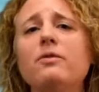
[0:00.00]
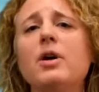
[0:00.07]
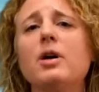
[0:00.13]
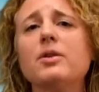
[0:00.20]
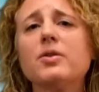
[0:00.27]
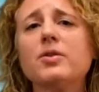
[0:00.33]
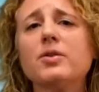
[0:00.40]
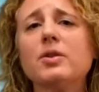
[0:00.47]

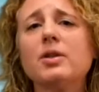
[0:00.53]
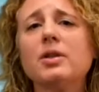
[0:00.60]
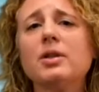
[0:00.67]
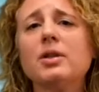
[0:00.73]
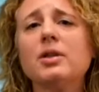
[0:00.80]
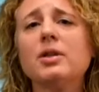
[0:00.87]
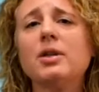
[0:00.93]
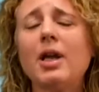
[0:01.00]
us
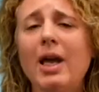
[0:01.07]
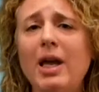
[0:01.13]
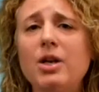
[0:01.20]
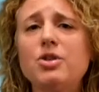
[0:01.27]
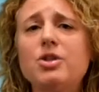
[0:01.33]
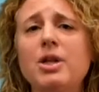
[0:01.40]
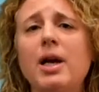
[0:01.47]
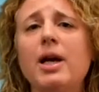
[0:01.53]

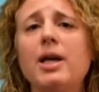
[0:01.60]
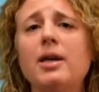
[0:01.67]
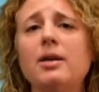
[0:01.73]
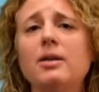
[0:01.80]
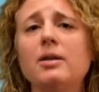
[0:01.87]
each day